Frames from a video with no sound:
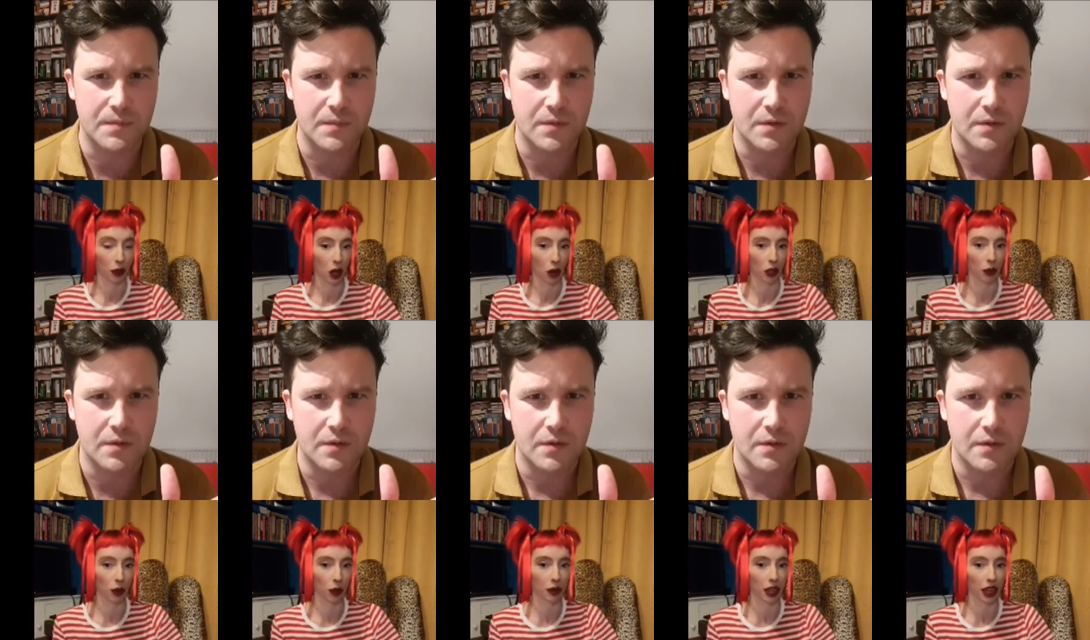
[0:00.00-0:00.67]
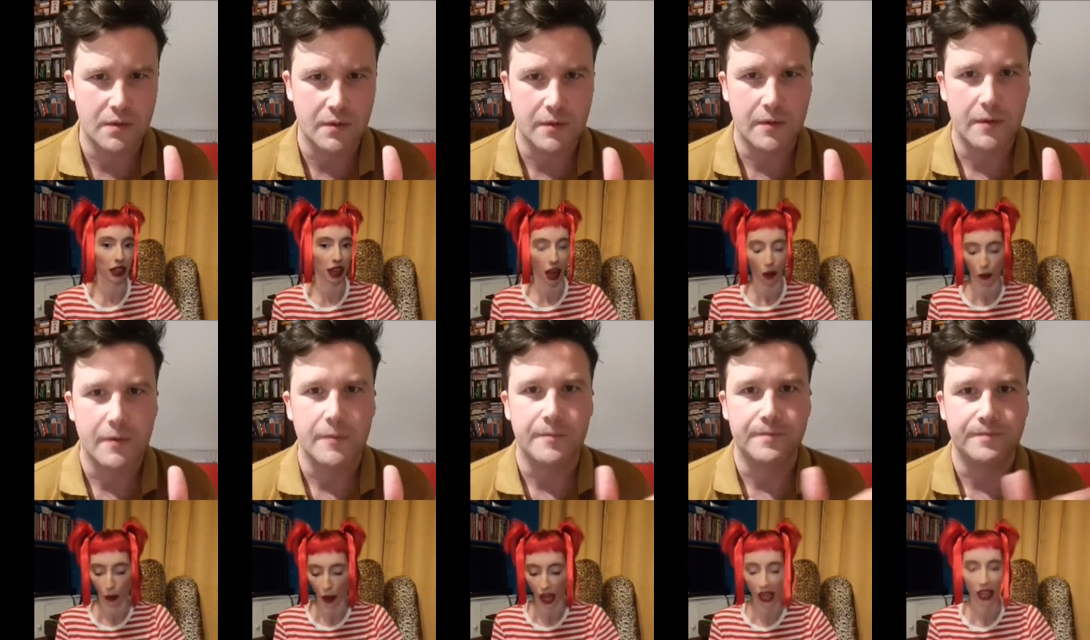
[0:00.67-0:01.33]
Speaker 1: Pop side. I'll break
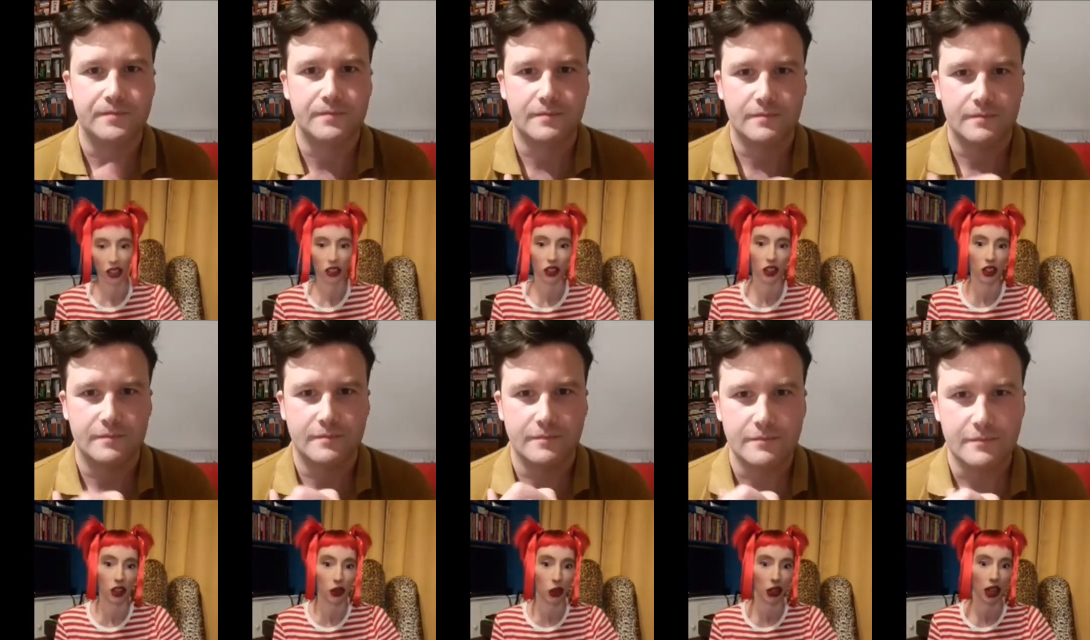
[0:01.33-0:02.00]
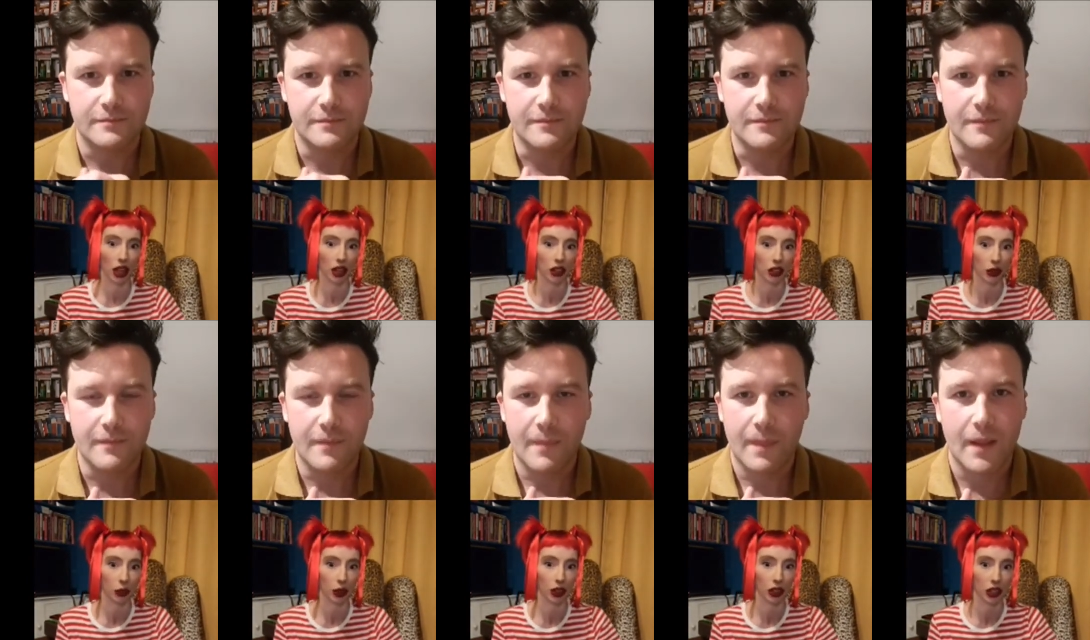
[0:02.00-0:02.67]
into the new collection, which
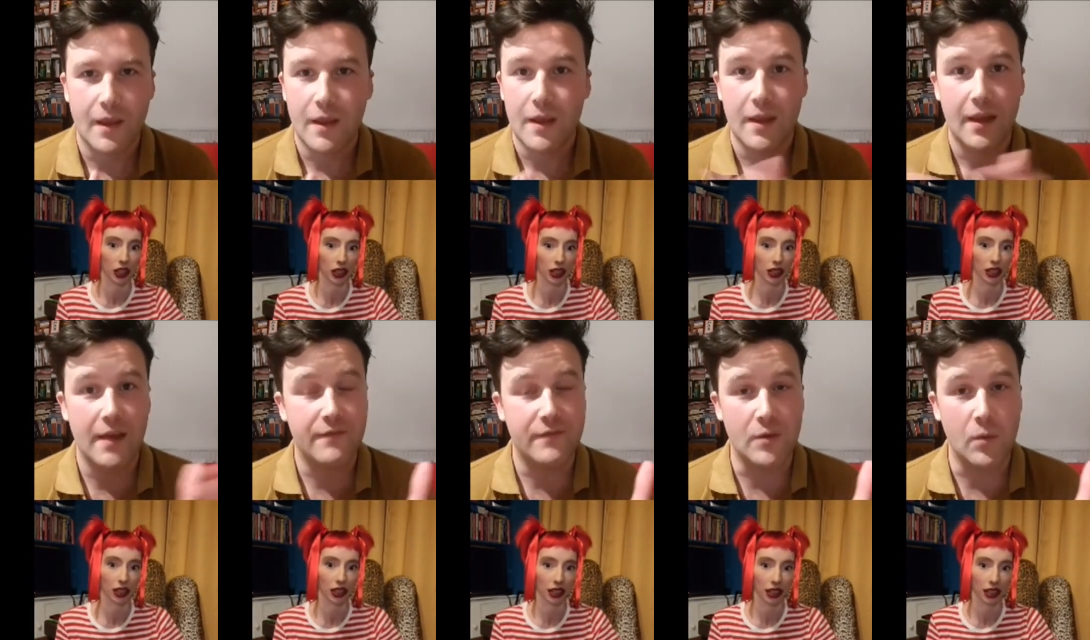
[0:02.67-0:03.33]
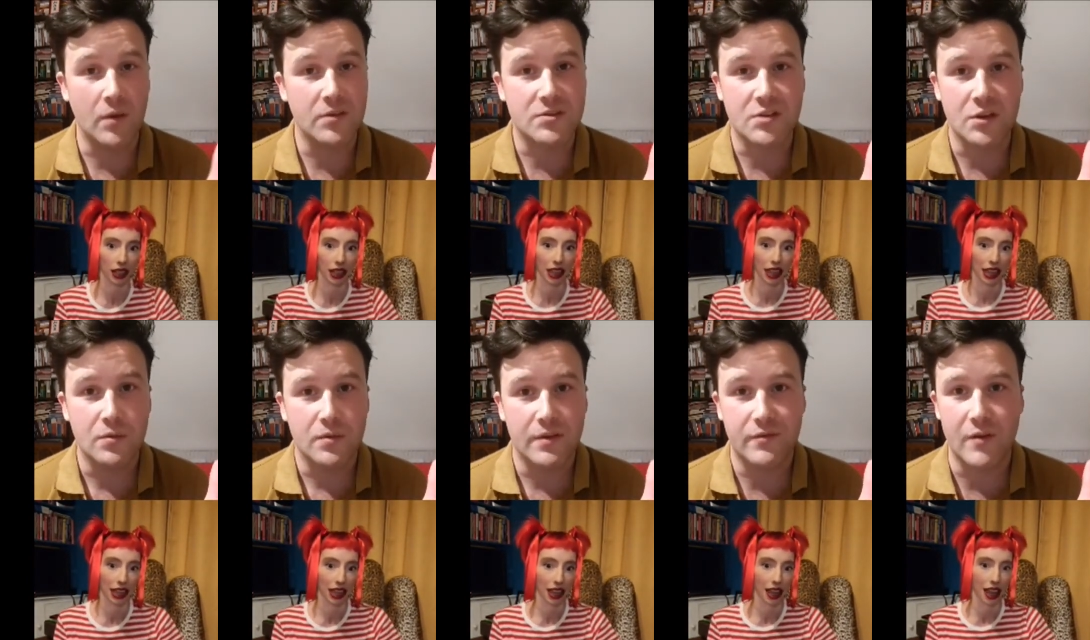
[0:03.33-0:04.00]
is...
Speaker 2: If you want to, if you're
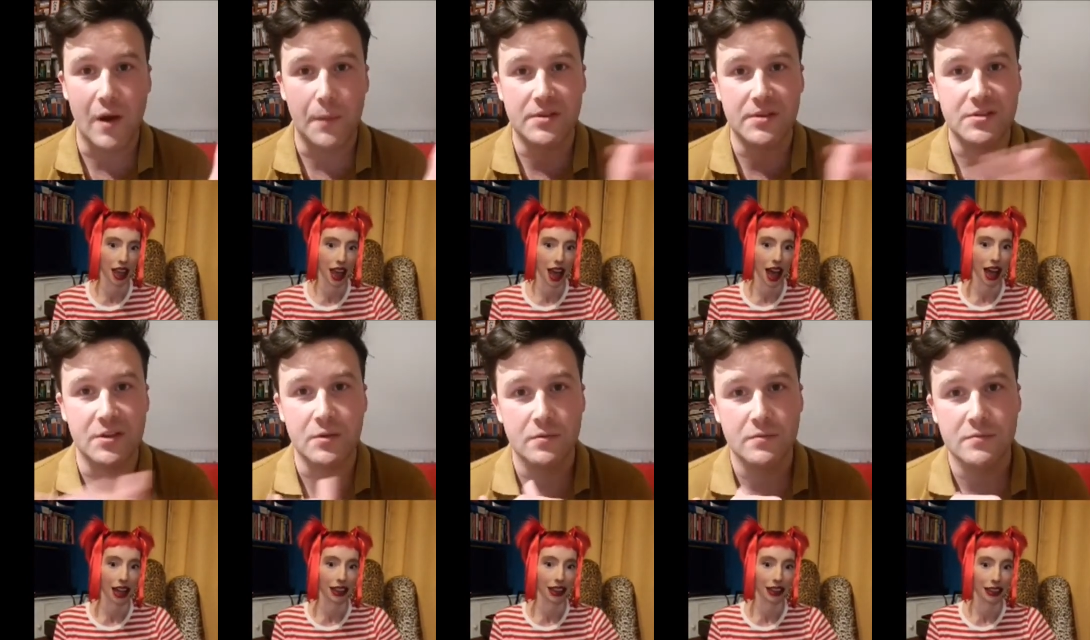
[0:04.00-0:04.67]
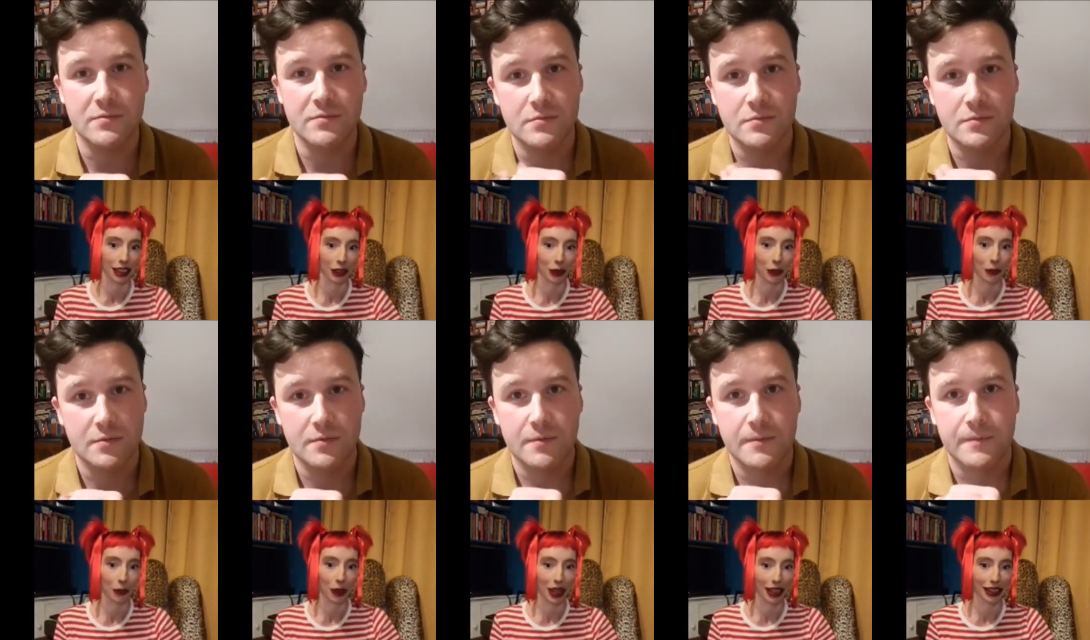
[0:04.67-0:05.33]
happy to.
Speaker 1: A little bit
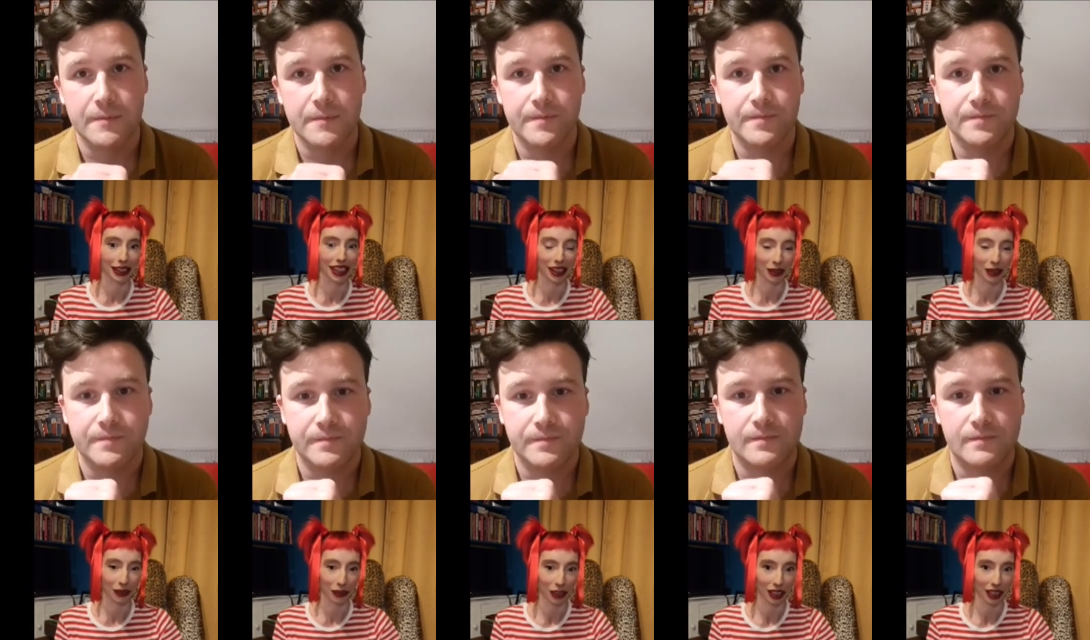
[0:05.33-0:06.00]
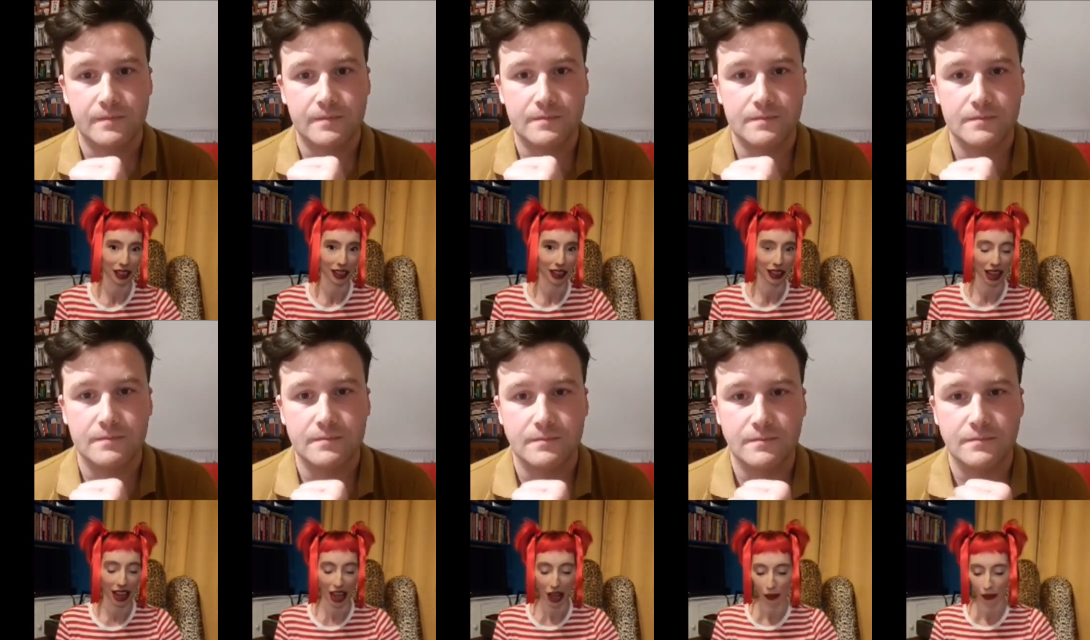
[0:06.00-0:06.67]
different.
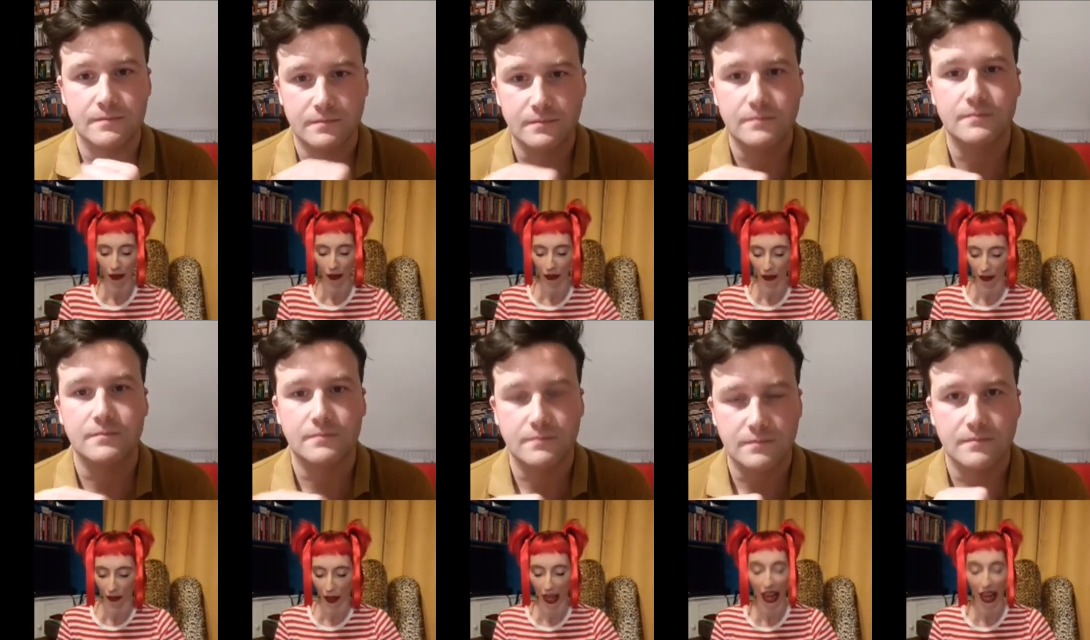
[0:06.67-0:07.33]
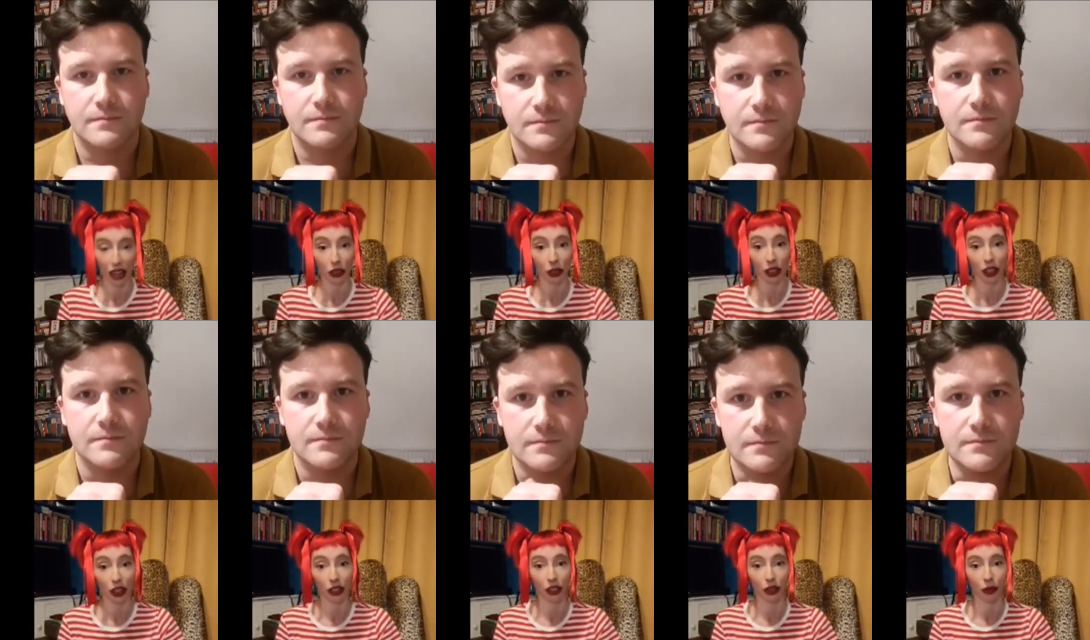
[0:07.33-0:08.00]
But I actually got
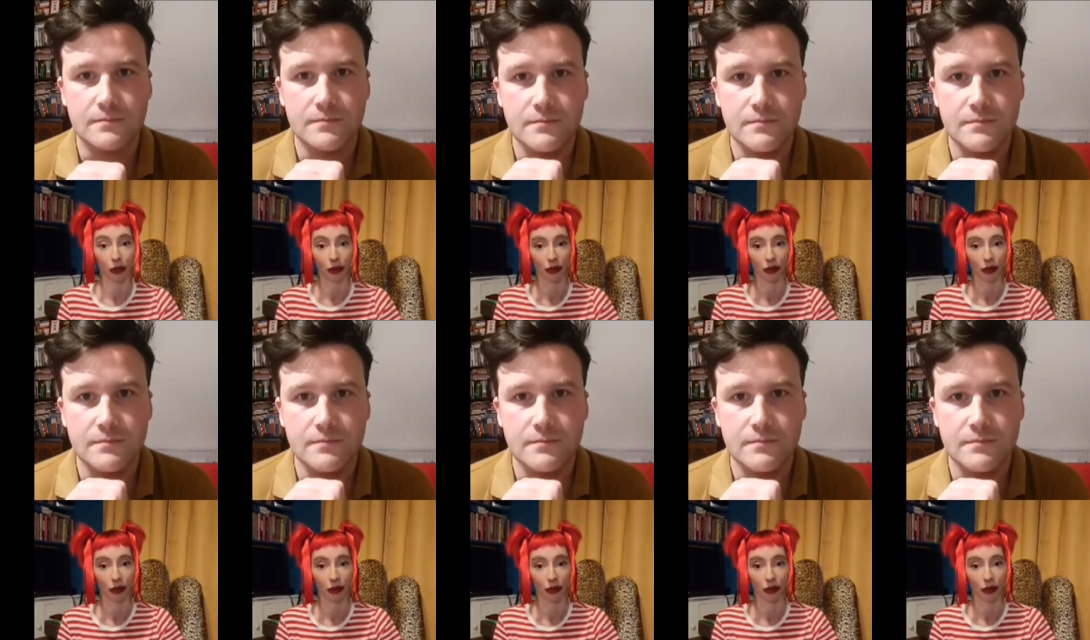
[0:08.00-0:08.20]
some